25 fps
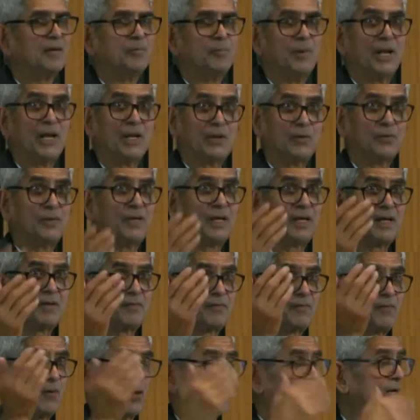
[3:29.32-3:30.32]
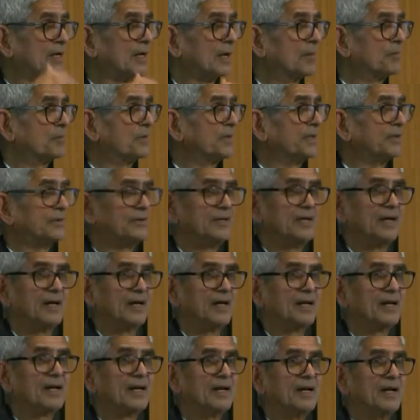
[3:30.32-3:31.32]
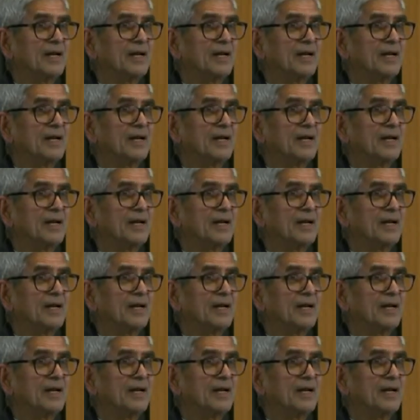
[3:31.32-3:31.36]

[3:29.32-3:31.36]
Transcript: Many of the foreign companies here